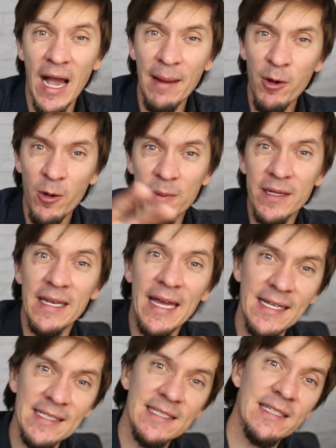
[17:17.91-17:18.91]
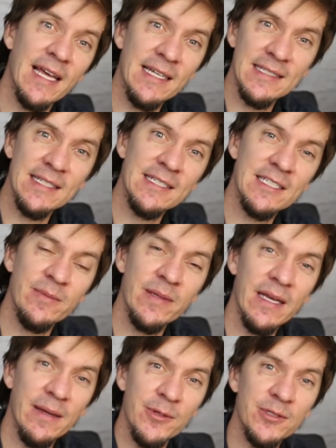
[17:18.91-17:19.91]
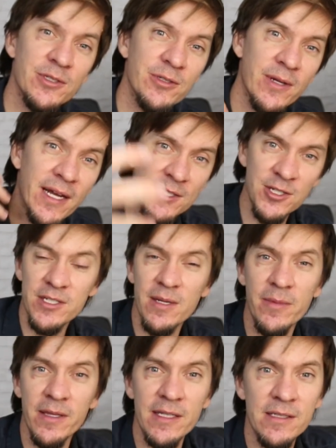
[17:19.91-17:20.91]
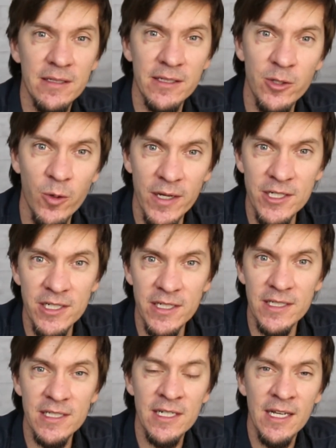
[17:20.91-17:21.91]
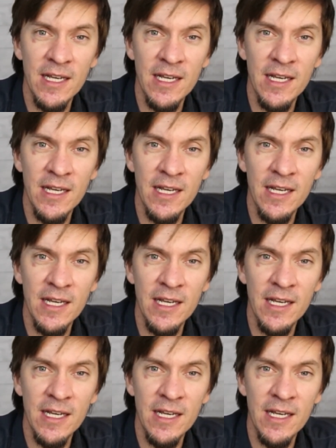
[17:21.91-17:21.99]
I'm hoping next lesson to be able to answer some of these questions.